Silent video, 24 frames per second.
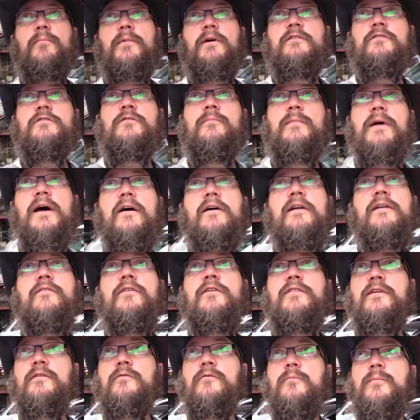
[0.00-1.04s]
months from now, and
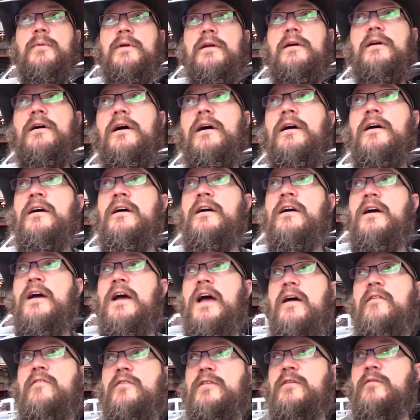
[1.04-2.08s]
everything would
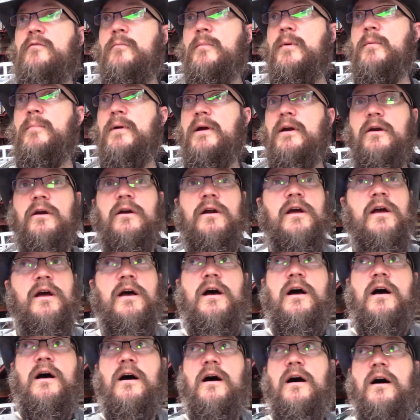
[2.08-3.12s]
be bigger.
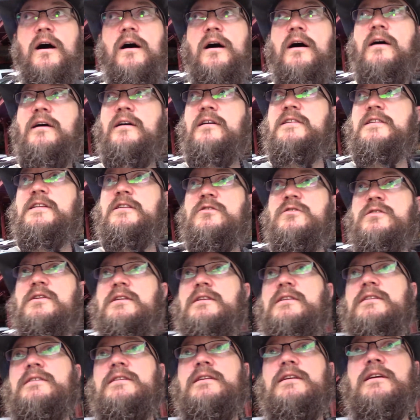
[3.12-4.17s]
It's interesting
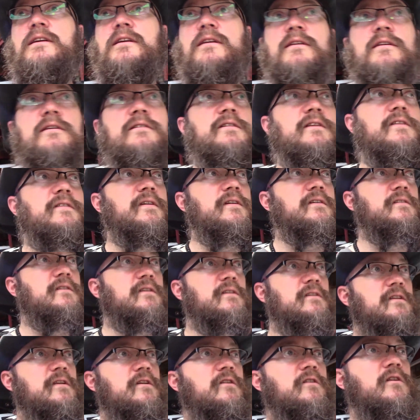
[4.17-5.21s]
to see things
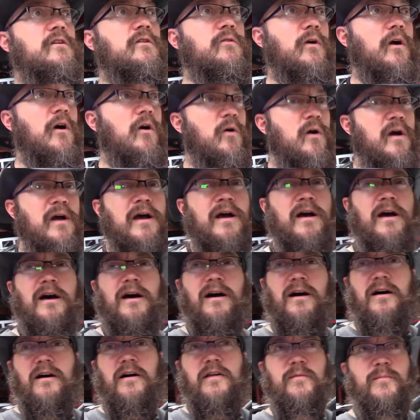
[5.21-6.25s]
continue to grow.
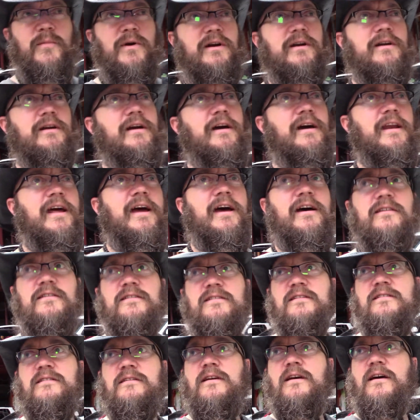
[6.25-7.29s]
The market kind of
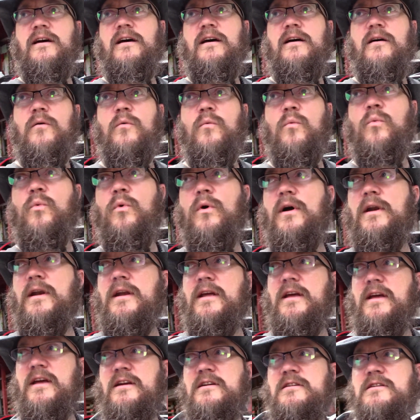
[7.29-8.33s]
has one
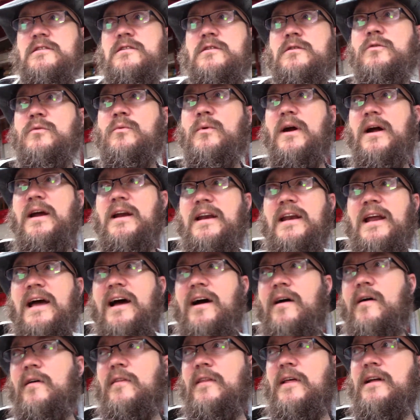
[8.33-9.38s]
issue right
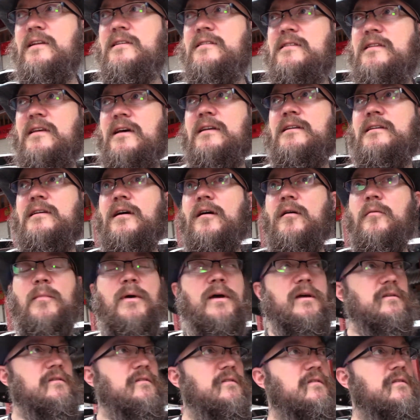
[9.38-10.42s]
now, and that's that
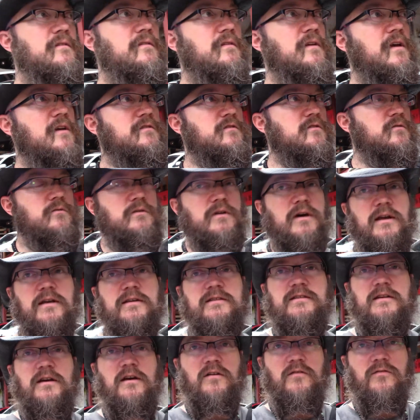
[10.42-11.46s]
as Yunnan
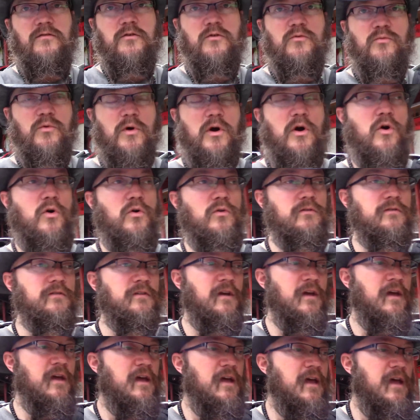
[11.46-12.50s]
itself grows
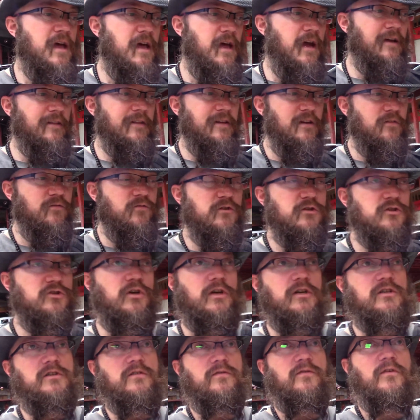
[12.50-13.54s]
and the
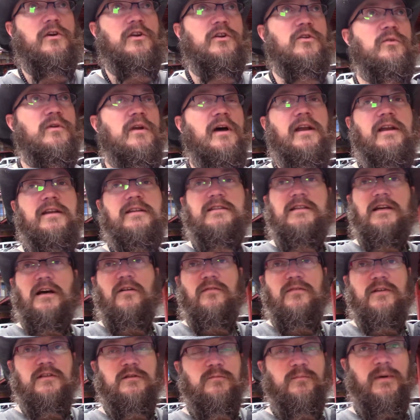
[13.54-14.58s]
infrastructure for Yunnan
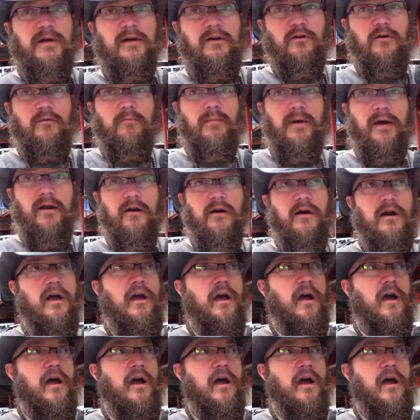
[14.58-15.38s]
itself gets bigger and better,